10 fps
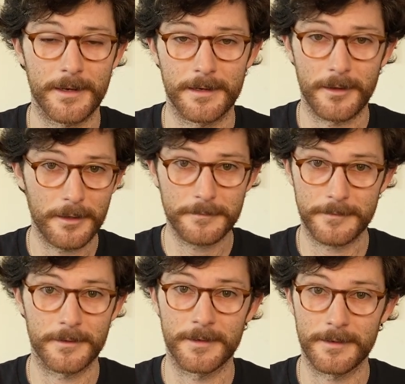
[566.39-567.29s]
and all
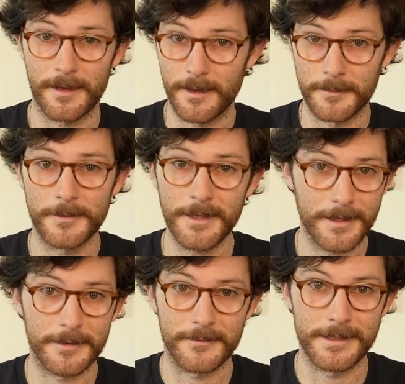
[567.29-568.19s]
for a really
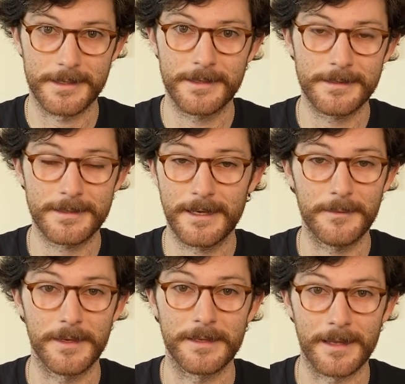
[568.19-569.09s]
good reason, to keep
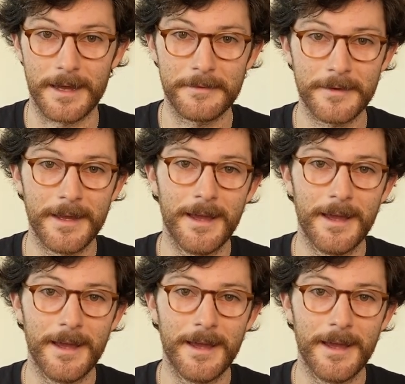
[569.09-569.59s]
me alive.